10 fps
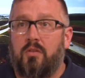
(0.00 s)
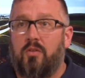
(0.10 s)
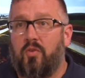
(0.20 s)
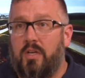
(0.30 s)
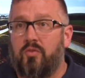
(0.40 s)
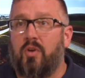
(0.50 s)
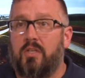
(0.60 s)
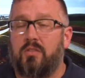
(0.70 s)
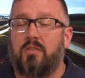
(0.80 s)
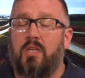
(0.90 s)
the right
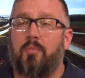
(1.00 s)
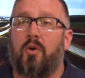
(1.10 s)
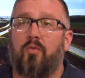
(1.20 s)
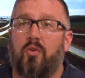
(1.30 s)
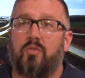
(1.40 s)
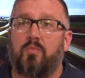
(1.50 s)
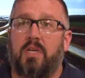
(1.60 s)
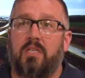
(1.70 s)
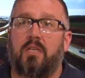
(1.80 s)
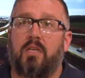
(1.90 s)
direction to keep our roads
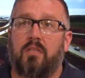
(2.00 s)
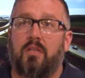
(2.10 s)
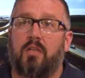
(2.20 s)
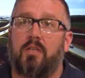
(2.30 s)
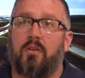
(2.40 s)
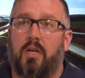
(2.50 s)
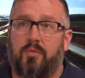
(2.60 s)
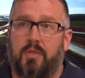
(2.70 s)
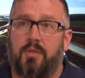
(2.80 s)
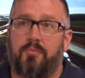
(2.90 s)
maintained and clear
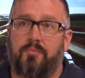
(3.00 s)
out there.